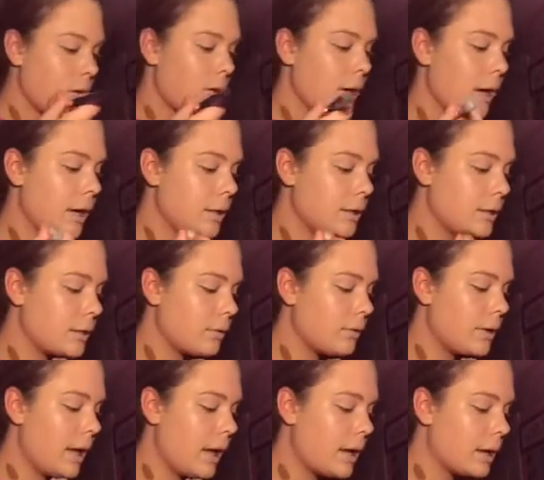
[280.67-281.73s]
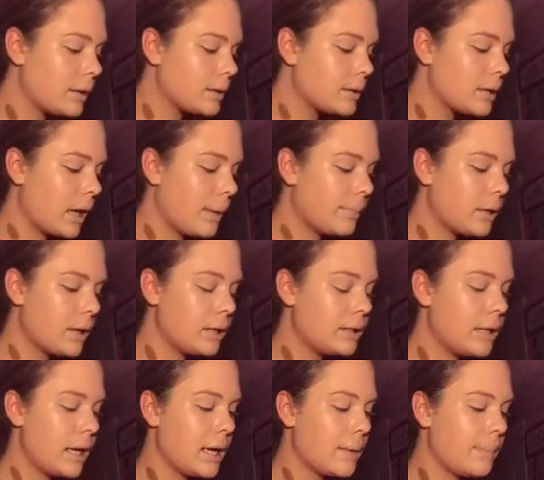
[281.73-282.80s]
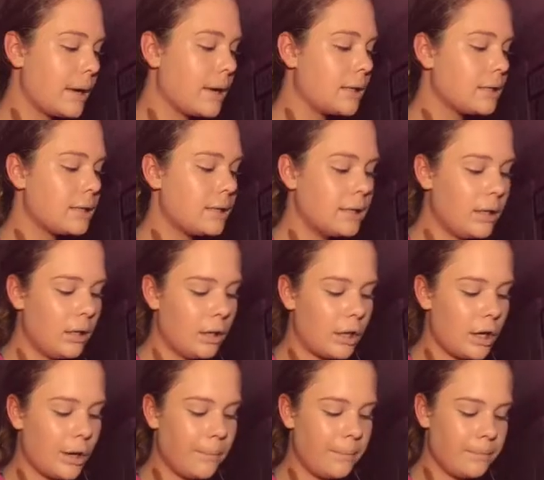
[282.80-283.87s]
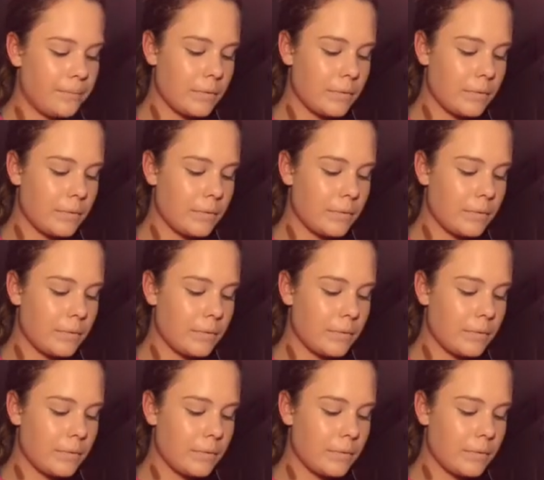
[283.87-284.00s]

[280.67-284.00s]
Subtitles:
Okay, so next I'm going to take my concealer,